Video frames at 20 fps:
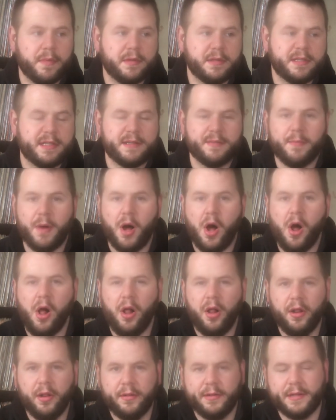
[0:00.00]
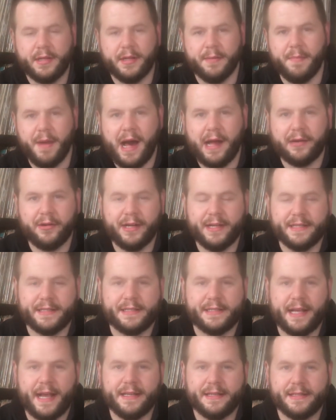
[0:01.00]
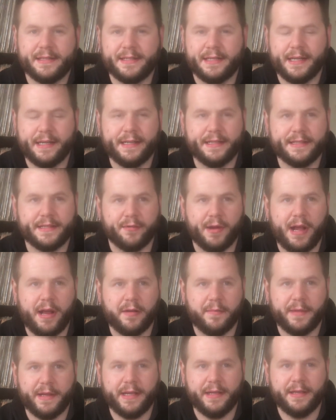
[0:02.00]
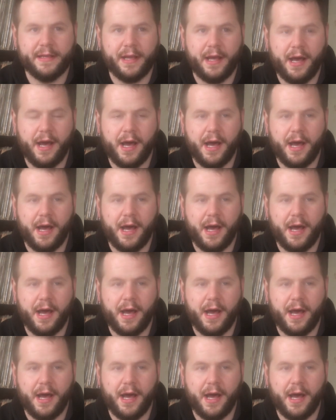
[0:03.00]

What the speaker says: small to moderate sized cities around me.